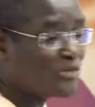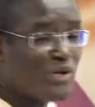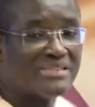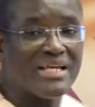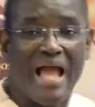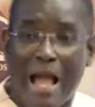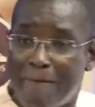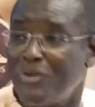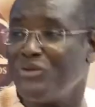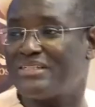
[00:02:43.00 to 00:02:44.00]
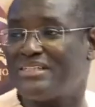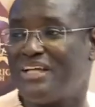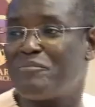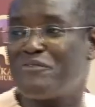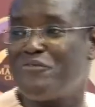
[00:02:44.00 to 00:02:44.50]
why I say, humble
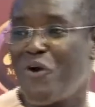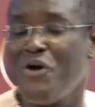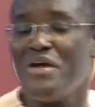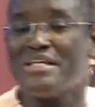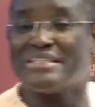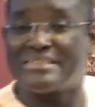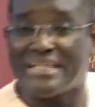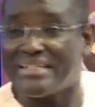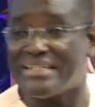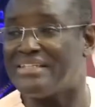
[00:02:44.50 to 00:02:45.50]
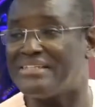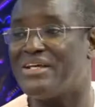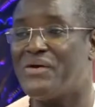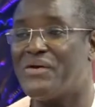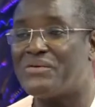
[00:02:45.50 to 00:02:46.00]
yourself before sickness,
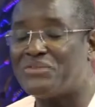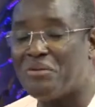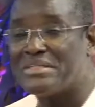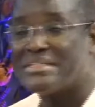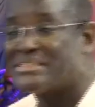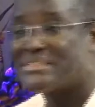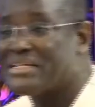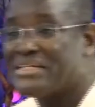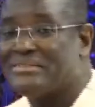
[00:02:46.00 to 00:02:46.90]
some disease,